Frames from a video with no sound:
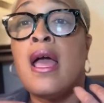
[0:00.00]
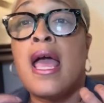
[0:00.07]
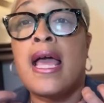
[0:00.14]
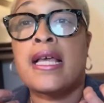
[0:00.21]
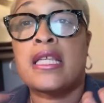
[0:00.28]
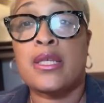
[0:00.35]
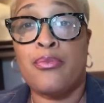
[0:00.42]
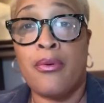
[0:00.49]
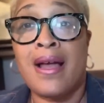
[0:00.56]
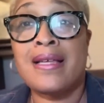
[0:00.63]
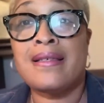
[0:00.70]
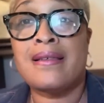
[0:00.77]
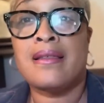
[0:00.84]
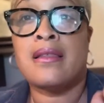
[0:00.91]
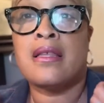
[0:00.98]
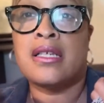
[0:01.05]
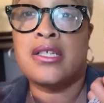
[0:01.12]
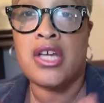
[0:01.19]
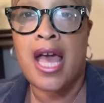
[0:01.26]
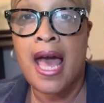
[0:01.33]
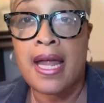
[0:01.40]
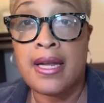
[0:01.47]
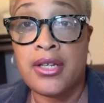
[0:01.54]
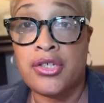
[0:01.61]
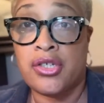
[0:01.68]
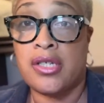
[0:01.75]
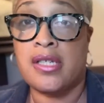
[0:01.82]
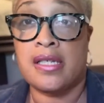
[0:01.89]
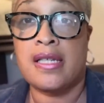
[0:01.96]
express the
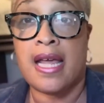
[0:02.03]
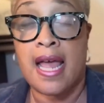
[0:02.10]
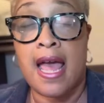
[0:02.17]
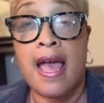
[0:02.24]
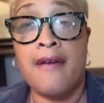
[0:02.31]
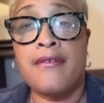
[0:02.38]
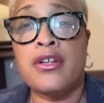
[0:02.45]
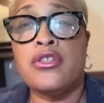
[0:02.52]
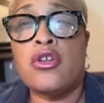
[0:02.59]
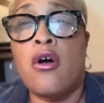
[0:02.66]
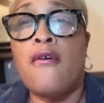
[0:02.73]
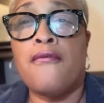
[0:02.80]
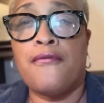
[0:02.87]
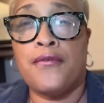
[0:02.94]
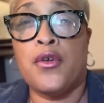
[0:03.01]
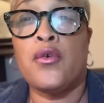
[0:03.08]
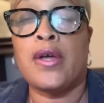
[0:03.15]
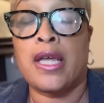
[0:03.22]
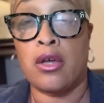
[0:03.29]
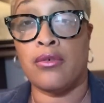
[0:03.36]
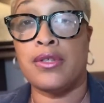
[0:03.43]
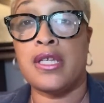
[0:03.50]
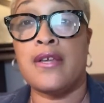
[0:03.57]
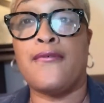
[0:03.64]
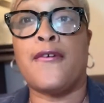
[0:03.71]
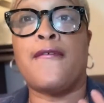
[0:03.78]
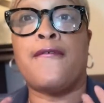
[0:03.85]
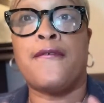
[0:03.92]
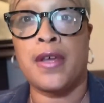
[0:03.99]
challenges that they have and don't feel guilty
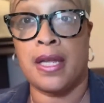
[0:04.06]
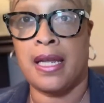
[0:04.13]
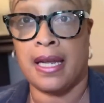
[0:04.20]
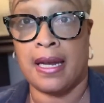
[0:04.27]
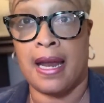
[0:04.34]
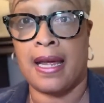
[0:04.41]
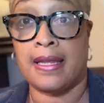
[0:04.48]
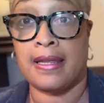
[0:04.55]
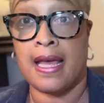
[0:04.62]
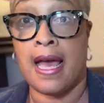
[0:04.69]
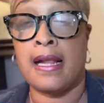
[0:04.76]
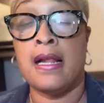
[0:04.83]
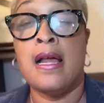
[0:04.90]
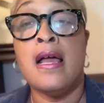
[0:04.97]
for feeling like that,